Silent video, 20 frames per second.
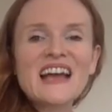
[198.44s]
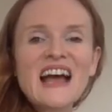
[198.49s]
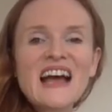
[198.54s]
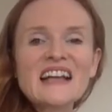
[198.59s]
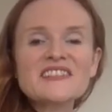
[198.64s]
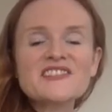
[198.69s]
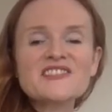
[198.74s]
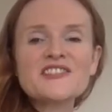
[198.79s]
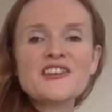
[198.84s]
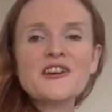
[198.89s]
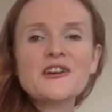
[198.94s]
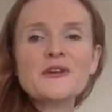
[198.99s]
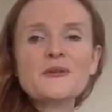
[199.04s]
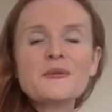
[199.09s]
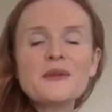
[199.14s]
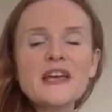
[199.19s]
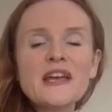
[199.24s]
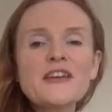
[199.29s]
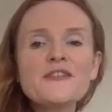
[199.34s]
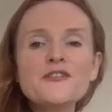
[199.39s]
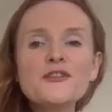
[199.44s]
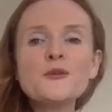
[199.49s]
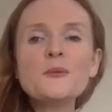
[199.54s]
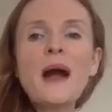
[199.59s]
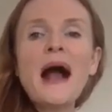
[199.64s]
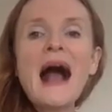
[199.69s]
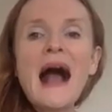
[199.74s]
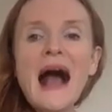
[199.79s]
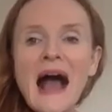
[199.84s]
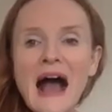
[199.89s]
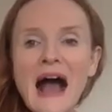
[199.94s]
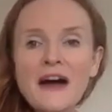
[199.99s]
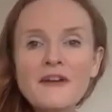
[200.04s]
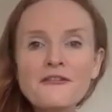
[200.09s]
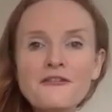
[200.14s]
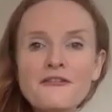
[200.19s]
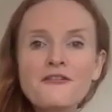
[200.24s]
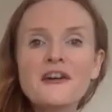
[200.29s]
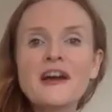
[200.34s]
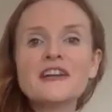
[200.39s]
And so if you have,
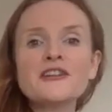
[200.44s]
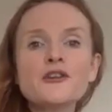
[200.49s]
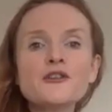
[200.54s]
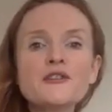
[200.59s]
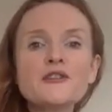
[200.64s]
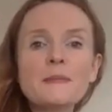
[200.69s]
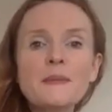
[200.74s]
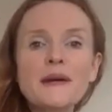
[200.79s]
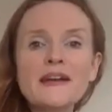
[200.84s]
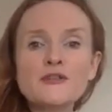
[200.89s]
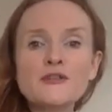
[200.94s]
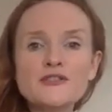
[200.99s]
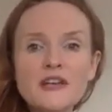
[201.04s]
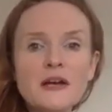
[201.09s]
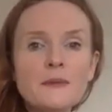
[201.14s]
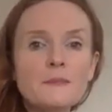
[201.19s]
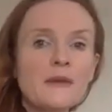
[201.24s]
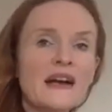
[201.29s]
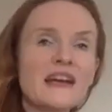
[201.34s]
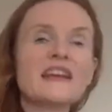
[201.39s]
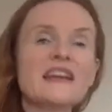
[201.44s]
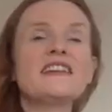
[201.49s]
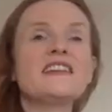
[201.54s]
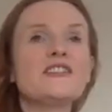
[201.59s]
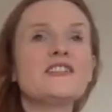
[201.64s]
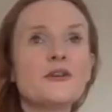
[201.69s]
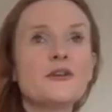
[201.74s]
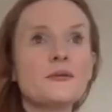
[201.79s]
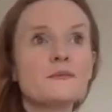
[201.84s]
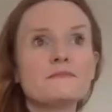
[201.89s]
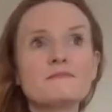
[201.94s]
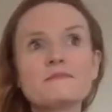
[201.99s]
I know that my, my, you know,